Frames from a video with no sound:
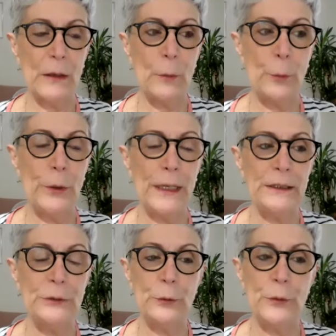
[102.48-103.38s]

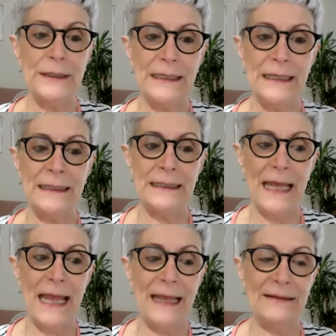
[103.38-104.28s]
We do it in
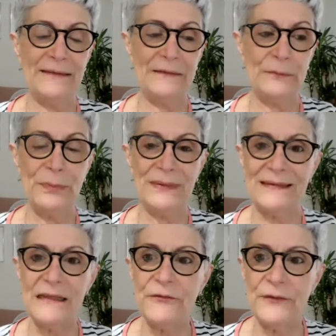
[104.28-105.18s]
a
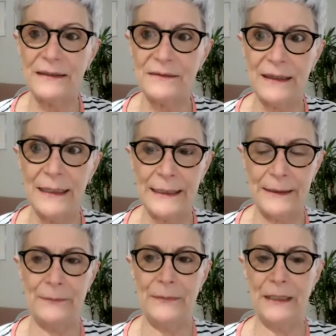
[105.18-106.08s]
specific
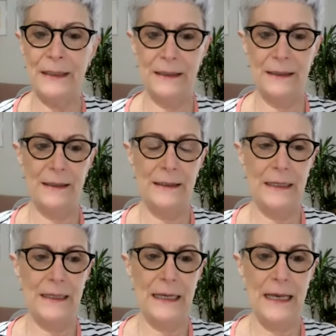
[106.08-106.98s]
time.
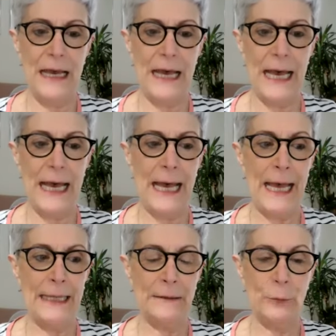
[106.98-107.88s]

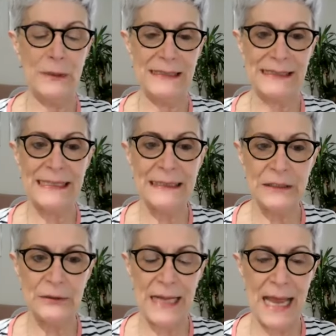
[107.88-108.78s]
And we
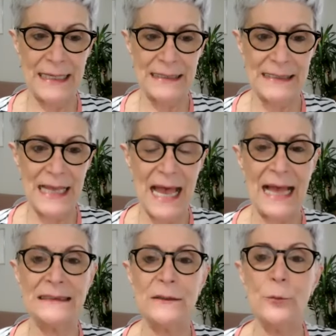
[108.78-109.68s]
synchronize
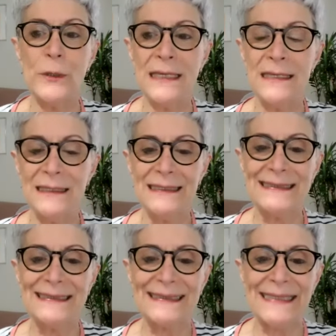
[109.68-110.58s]
and we
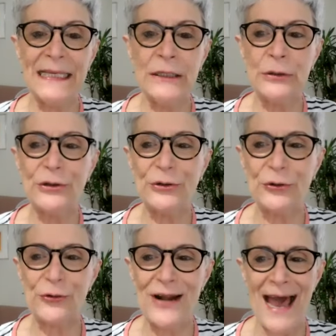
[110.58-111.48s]

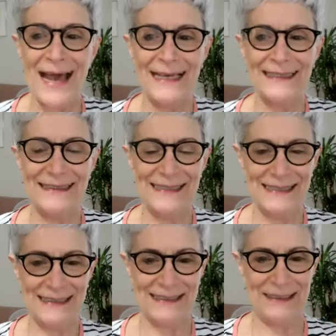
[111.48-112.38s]

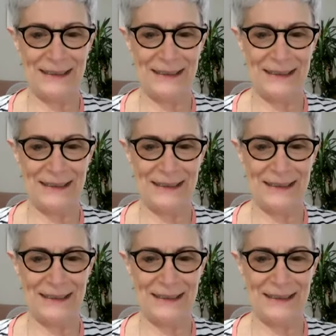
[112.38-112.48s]
synchronize.